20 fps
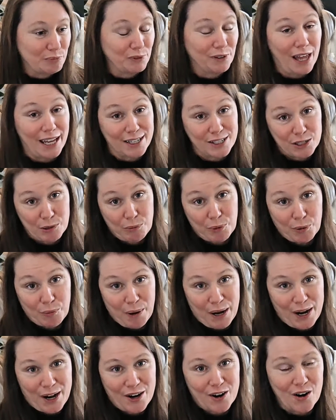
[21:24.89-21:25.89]
like to
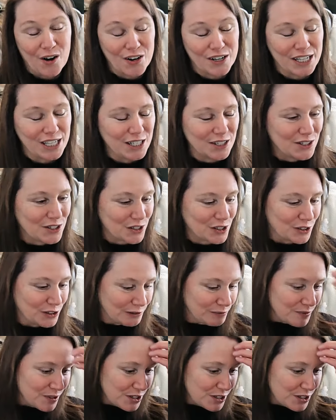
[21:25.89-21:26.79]
prepare on Easter.